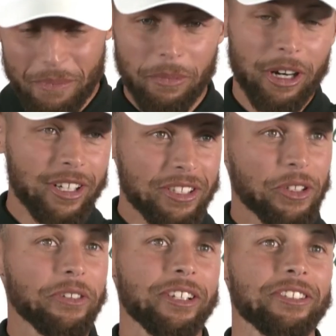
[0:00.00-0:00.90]
Marty's
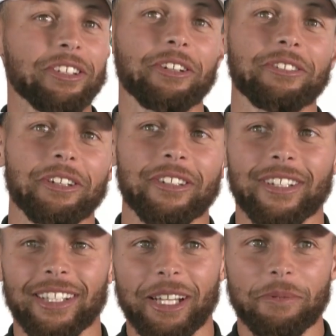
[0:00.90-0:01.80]
over there starting all the
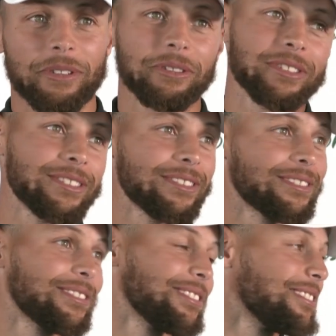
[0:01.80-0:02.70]
claps, so
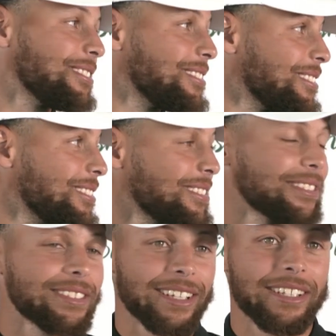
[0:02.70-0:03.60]

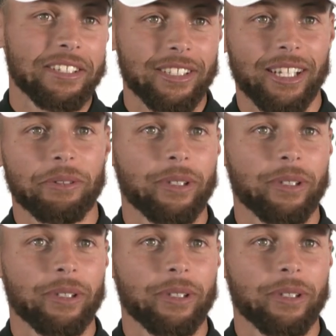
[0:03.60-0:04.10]
just gotta shout him